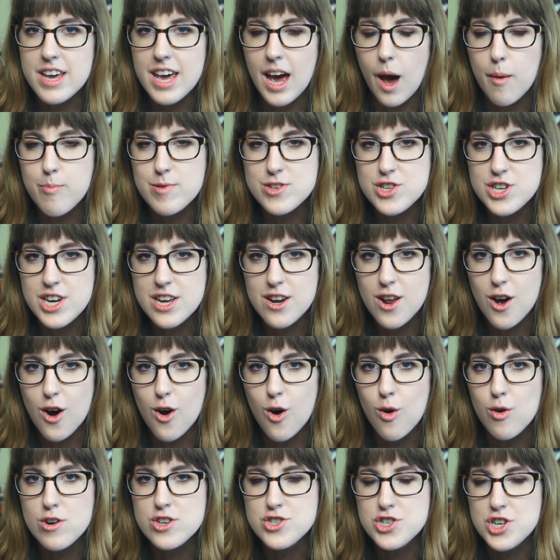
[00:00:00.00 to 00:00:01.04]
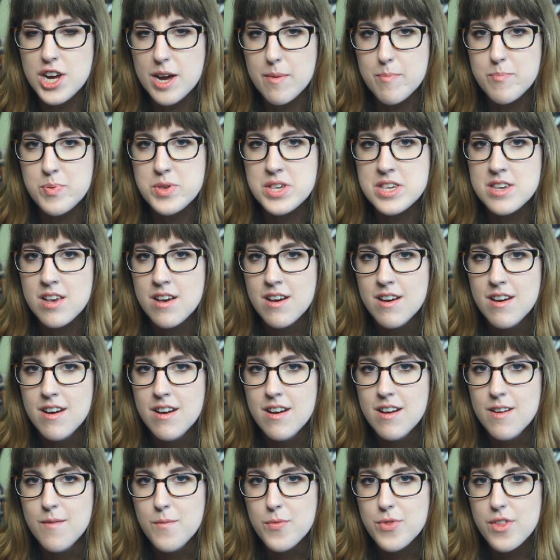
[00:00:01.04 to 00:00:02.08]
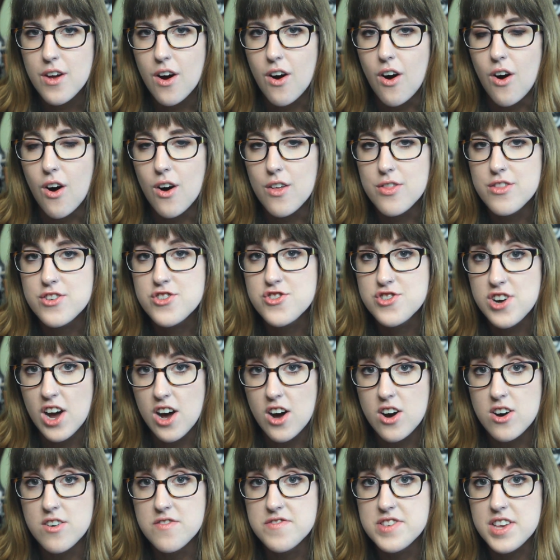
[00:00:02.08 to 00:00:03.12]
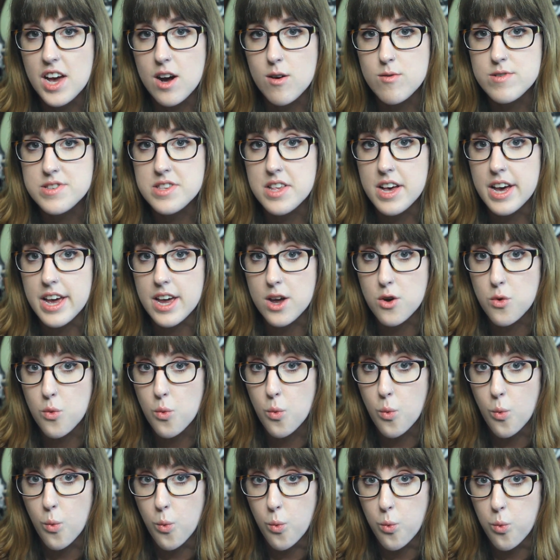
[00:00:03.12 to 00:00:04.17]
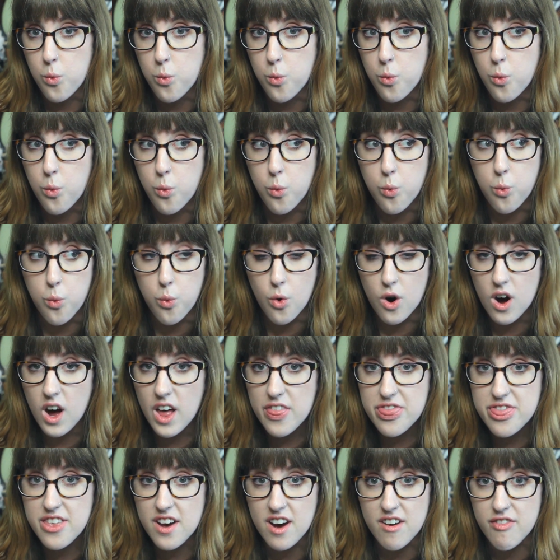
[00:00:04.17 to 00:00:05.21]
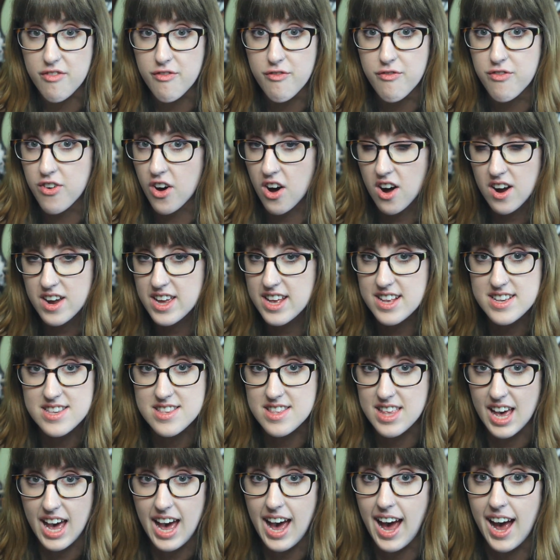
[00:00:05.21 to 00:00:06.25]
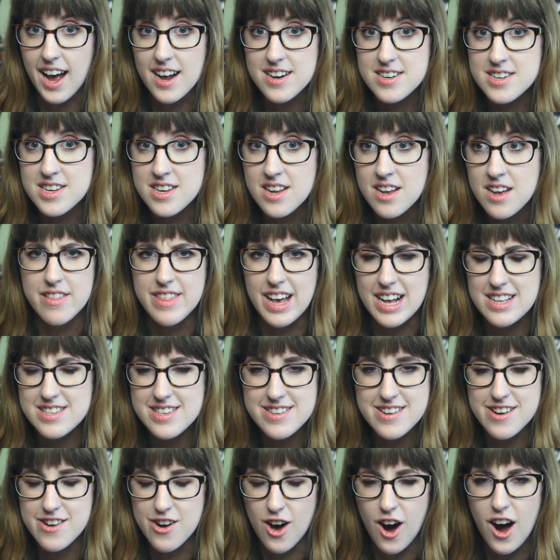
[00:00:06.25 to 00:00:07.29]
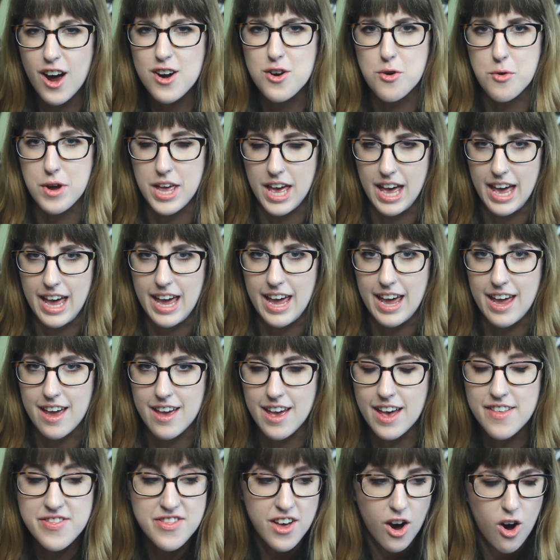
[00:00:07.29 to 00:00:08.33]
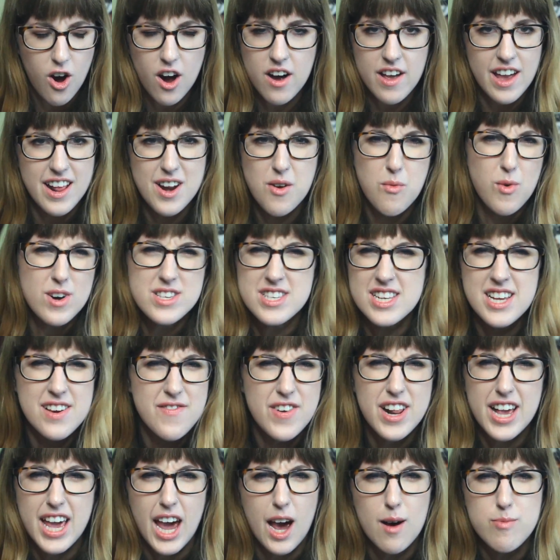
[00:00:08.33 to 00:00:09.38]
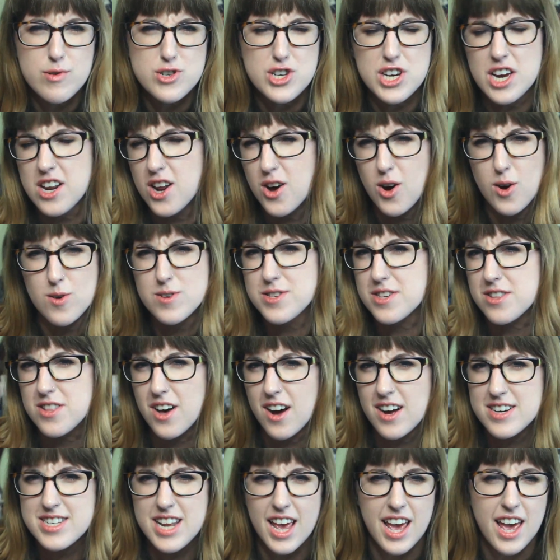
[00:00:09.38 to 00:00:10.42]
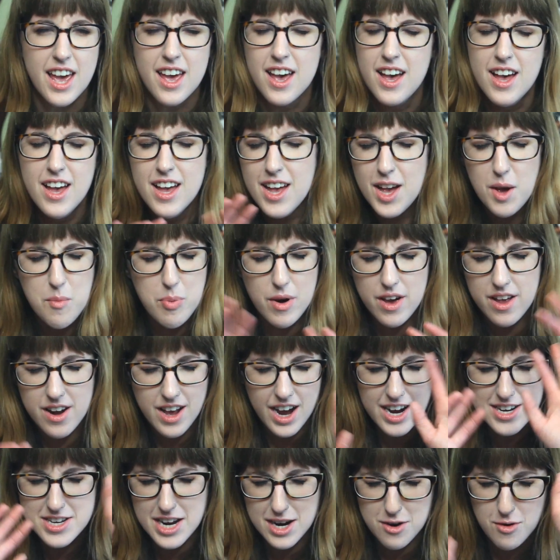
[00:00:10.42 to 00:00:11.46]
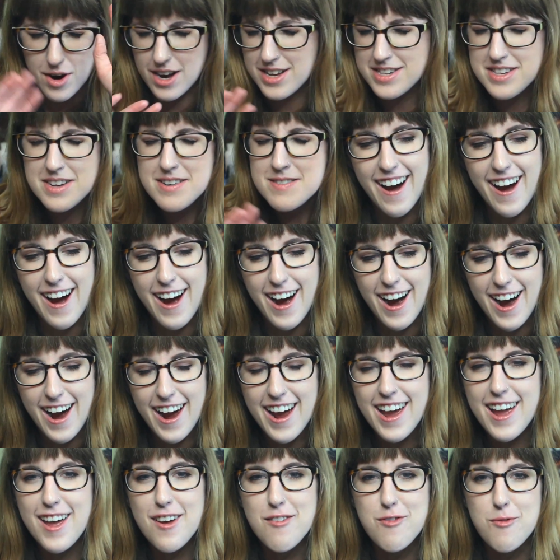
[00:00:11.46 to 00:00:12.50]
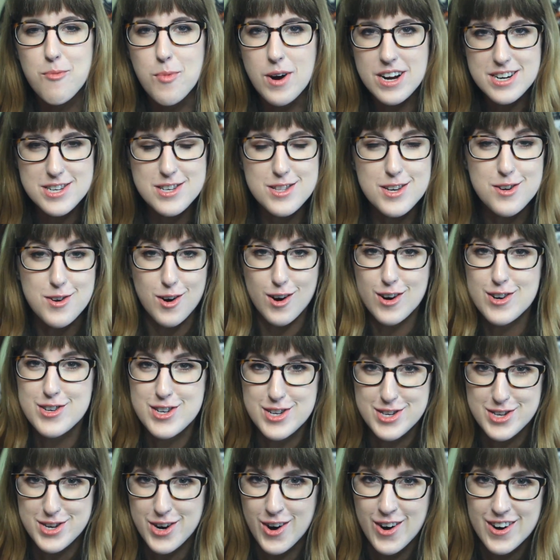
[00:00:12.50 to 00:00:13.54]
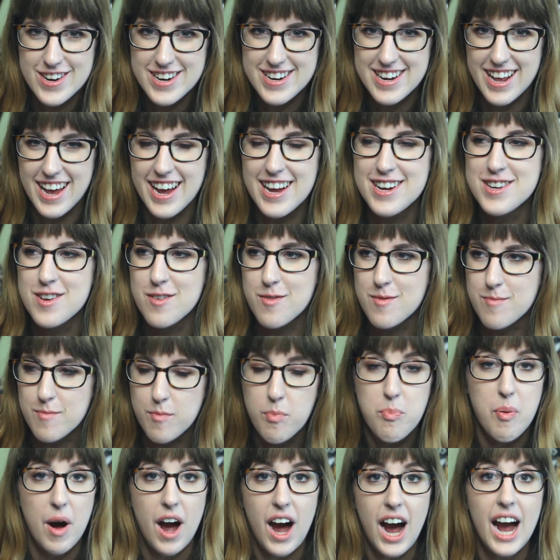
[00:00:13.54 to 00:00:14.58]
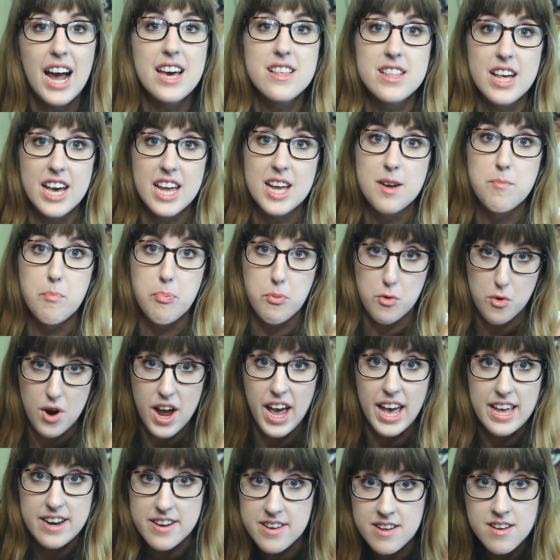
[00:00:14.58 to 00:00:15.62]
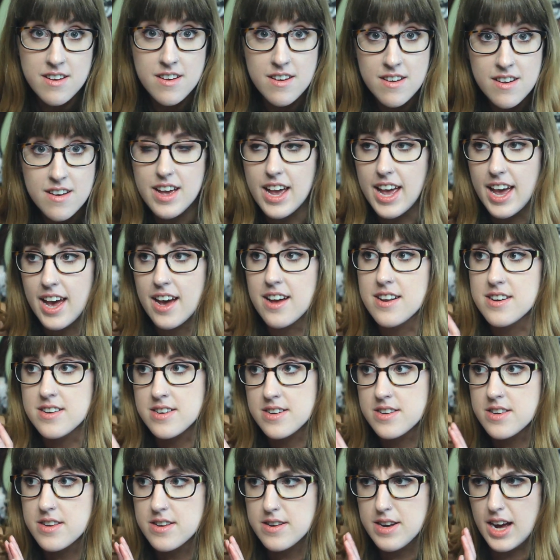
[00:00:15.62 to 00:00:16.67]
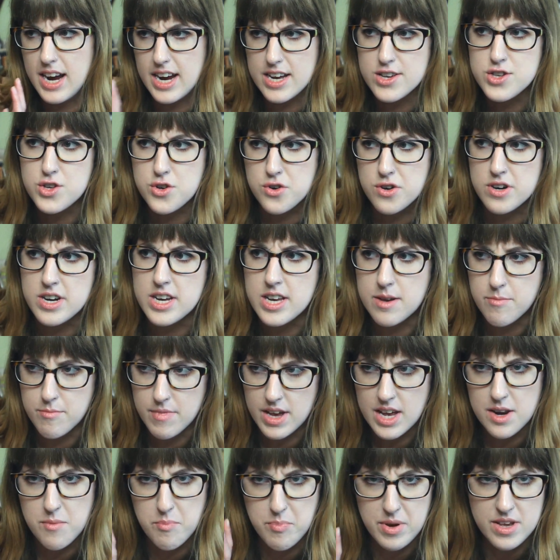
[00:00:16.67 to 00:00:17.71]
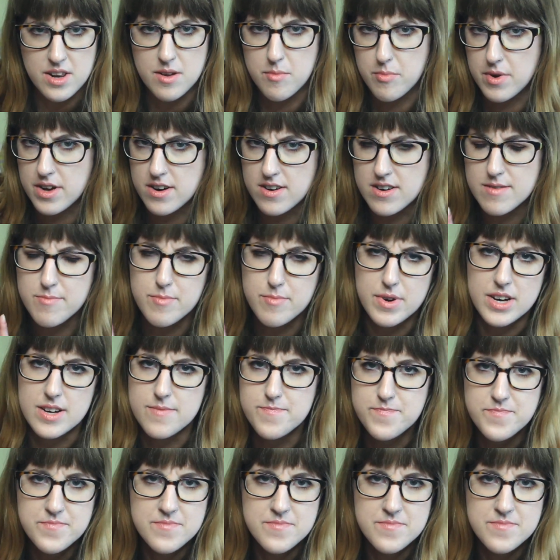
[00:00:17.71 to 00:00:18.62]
cappuccino chips on the shelves, I was like, what the fuck is that? That's not okay. And, uh, and it wasn't even a cappuccino, it was a latte, but I digress. I went to the grocery store today to buy like bread and ice cream and peanut butter, but